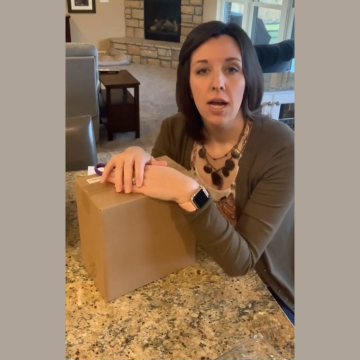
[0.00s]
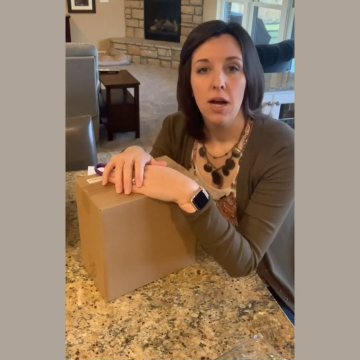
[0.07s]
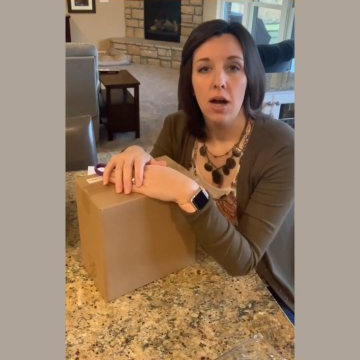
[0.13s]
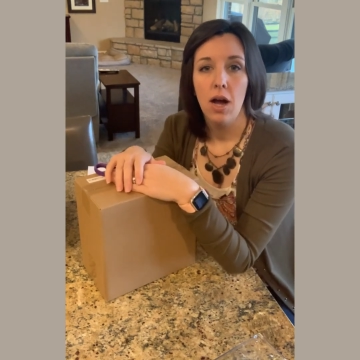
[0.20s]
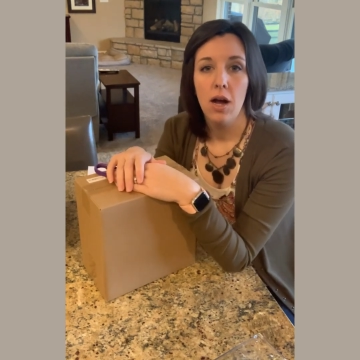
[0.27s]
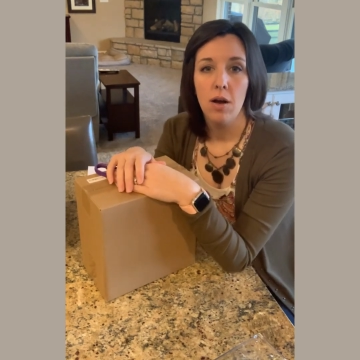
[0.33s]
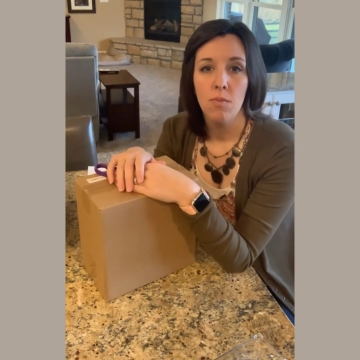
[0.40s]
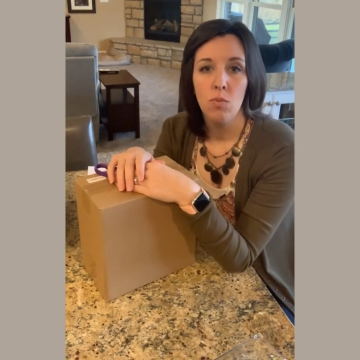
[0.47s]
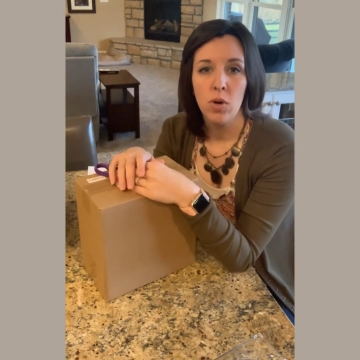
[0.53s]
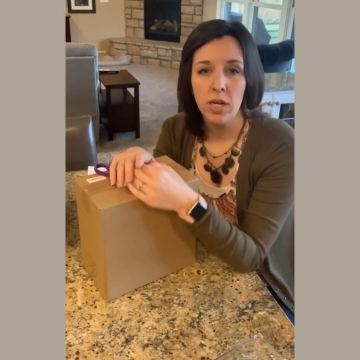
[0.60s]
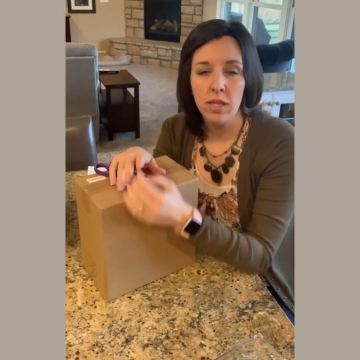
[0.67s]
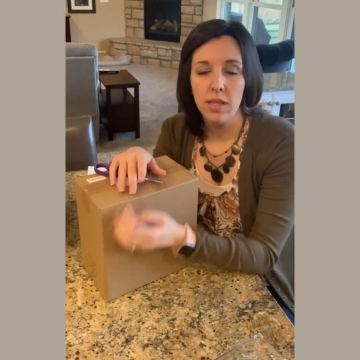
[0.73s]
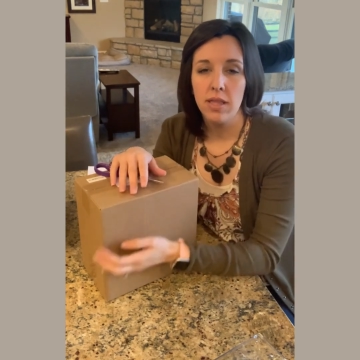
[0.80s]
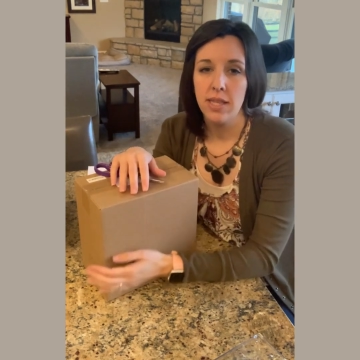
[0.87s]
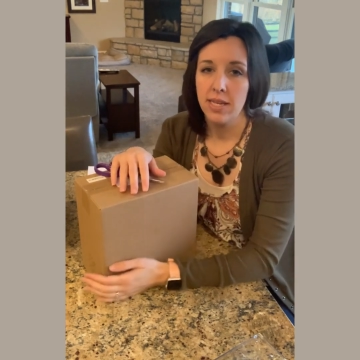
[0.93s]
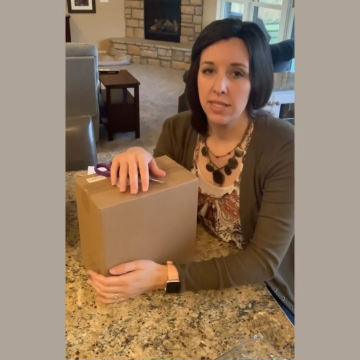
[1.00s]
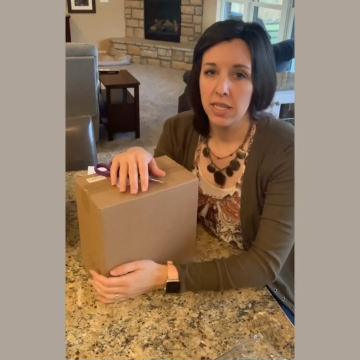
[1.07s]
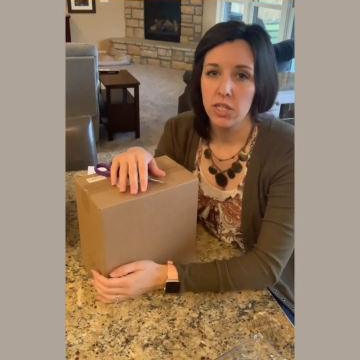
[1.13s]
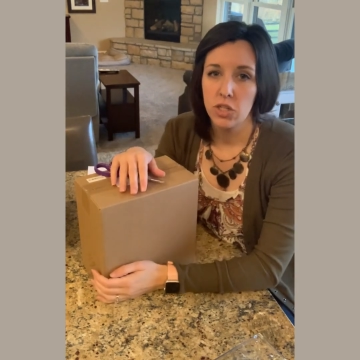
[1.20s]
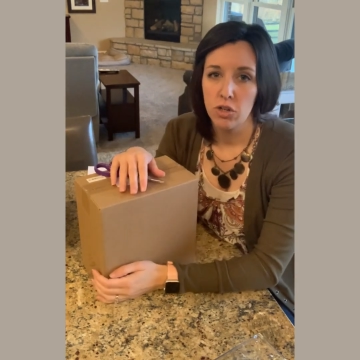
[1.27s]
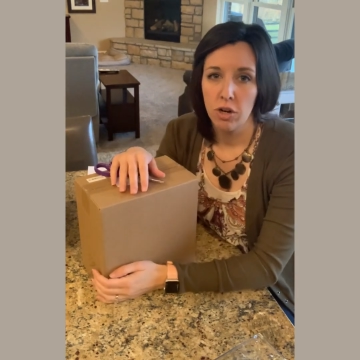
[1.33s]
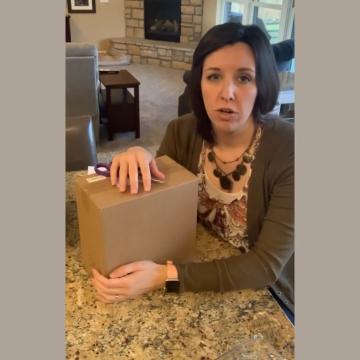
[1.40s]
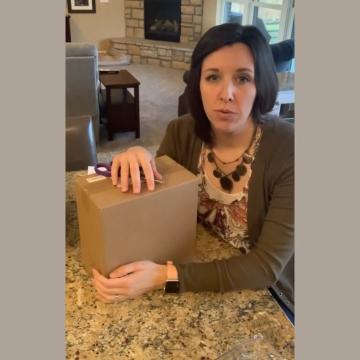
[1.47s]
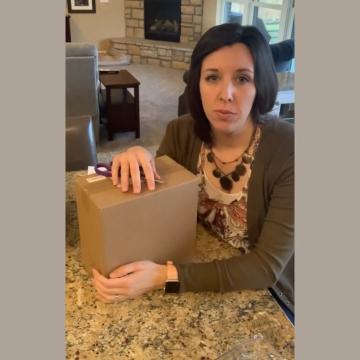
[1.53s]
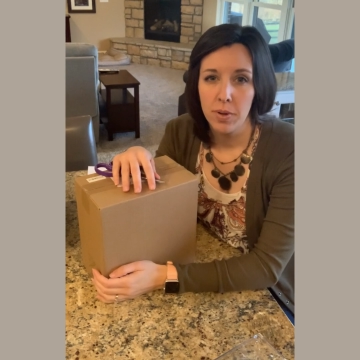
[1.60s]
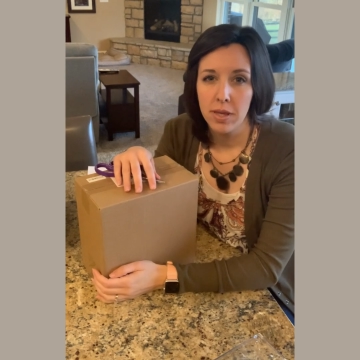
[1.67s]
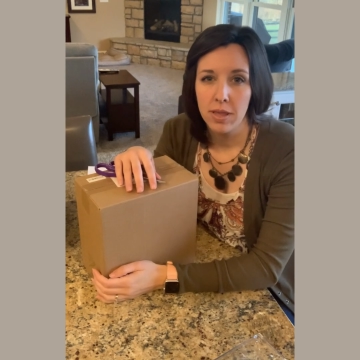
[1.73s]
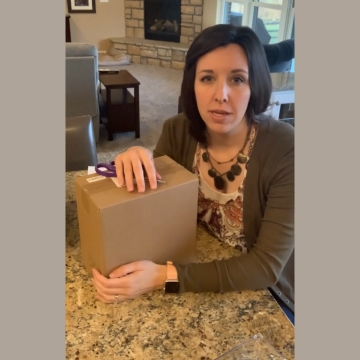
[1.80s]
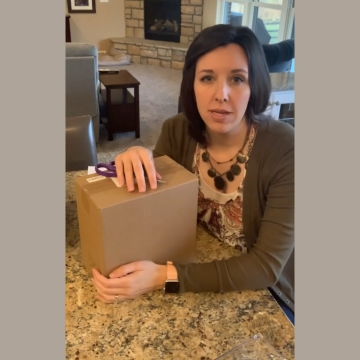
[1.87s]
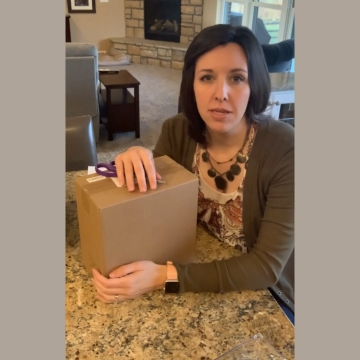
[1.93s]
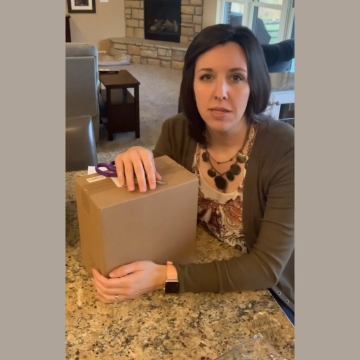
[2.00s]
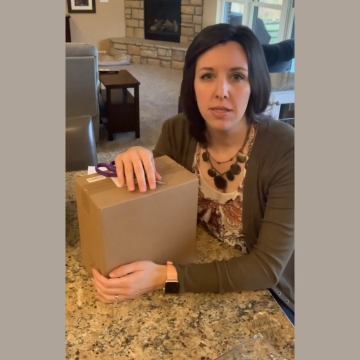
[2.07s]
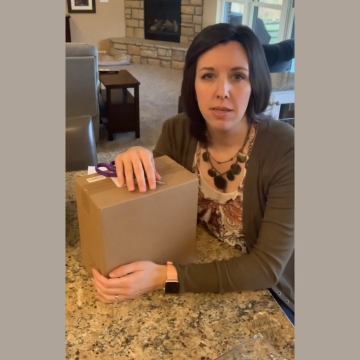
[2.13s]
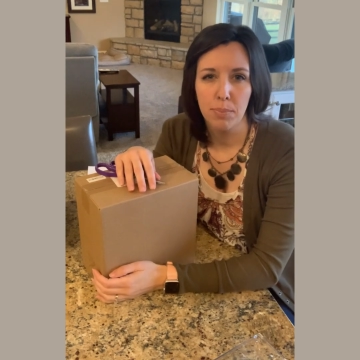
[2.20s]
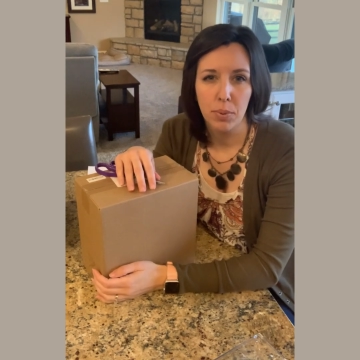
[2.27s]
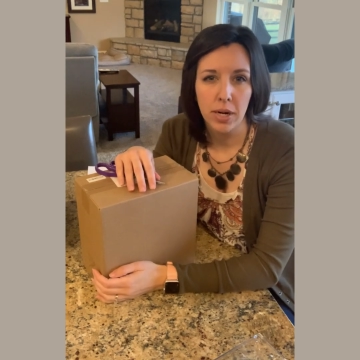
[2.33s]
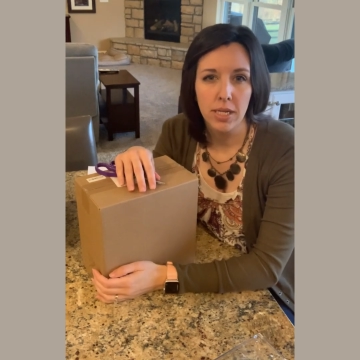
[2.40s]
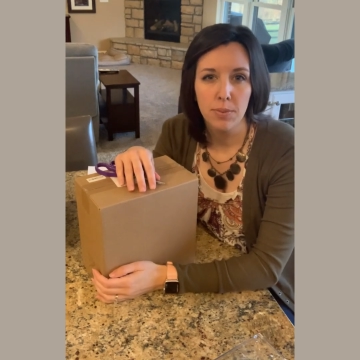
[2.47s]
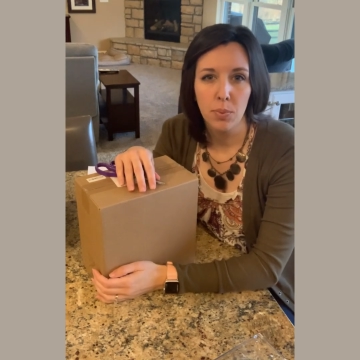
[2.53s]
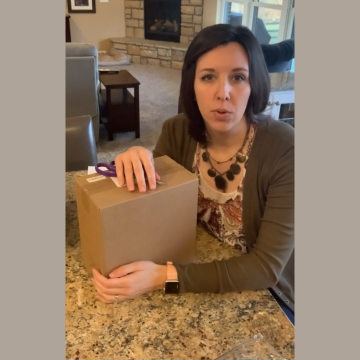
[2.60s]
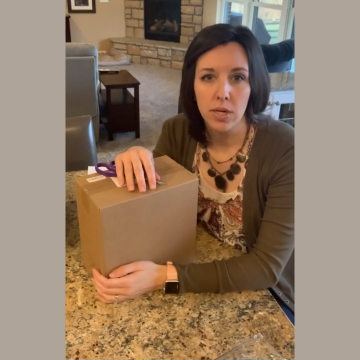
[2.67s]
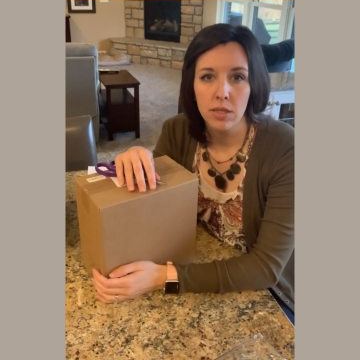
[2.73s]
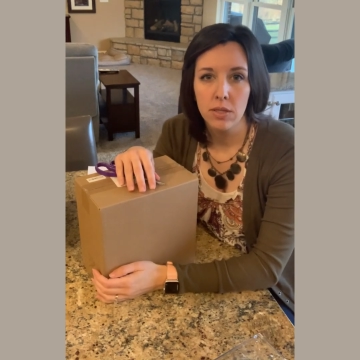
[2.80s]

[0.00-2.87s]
One of the things I struggle with is the price point.